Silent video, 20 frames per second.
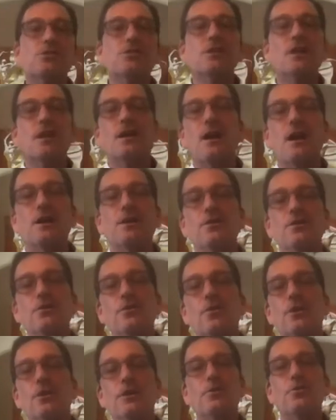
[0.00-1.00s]
it. I'd hire a
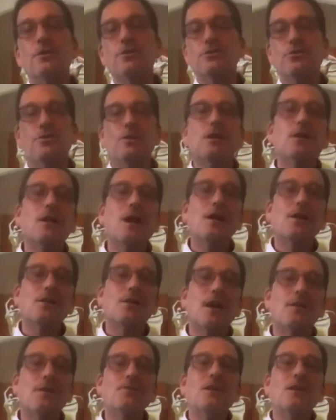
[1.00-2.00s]
lawyer. We're doing a lot of
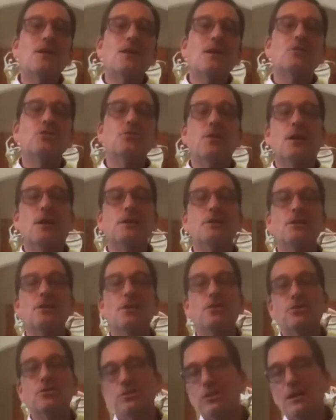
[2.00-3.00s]
that and try and
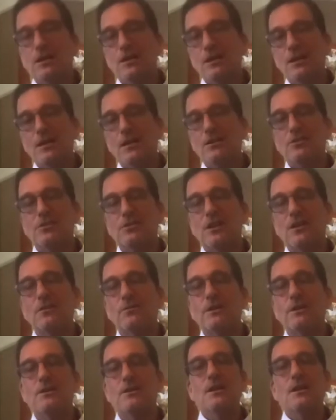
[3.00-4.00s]
negotiate a, a
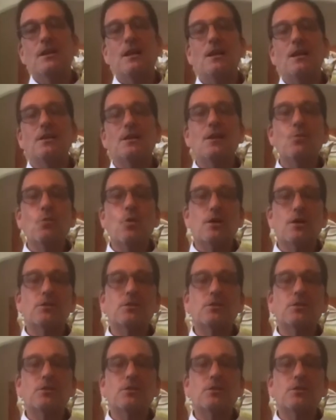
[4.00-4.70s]
settlement and work